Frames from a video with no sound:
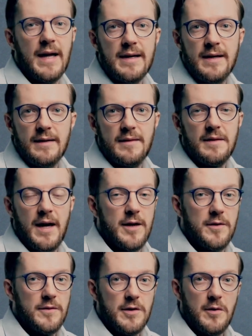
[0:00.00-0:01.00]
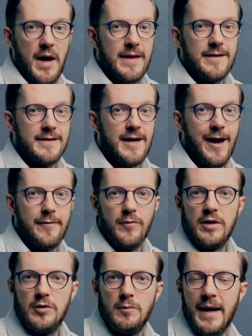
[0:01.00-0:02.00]
that is kind of, you know, at the time
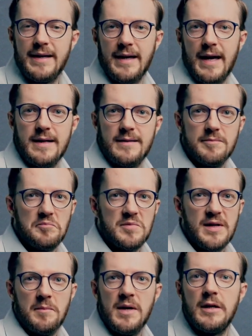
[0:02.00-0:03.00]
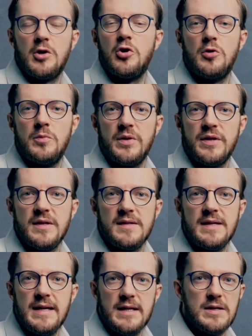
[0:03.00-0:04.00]
when you might get some incurable
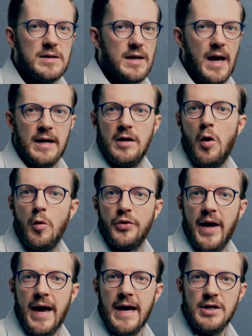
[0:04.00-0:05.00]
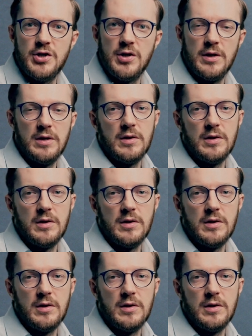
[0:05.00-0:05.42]
disease at old age,